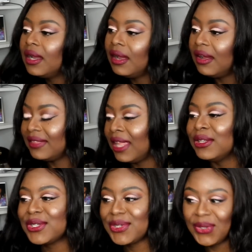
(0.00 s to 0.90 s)
Oh, that
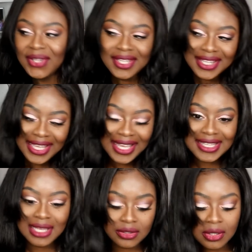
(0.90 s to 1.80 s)
looks good,
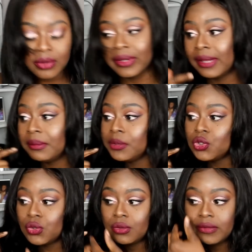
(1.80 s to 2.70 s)
guys. How, oh, let me
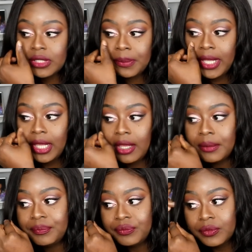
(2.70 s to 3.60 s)
just do this bit
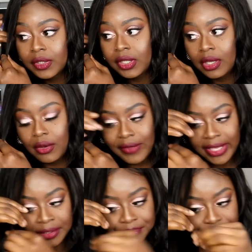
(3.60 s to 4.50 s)
here. Curl
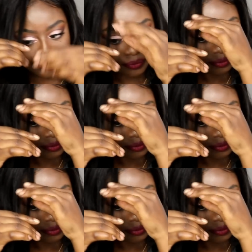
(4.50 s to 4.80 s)
that in.